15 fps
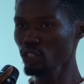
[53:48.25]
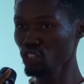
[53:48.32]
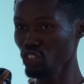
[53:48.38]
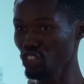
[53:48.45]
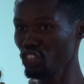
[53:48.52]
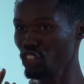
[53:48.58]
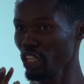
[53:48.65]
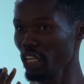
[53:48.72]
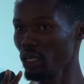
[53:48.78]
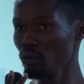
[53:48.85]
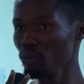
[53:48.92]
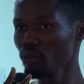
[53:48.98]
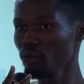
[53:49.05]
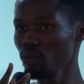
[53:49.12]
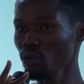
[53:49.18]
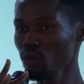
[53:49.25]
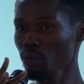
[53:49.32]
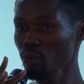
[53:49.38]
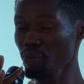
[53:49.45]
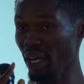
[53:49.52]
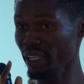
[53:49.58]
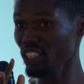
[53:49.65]
teach them,
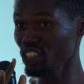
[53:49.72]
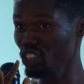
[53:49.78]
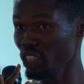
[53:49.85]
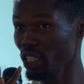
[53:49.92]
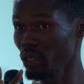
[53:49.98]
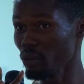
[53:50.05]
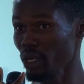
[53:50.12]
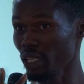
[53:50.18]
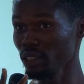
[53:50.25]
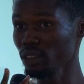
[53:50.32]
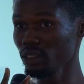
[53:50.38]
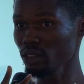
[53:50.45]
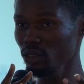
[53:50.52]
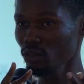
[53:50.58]
package them, and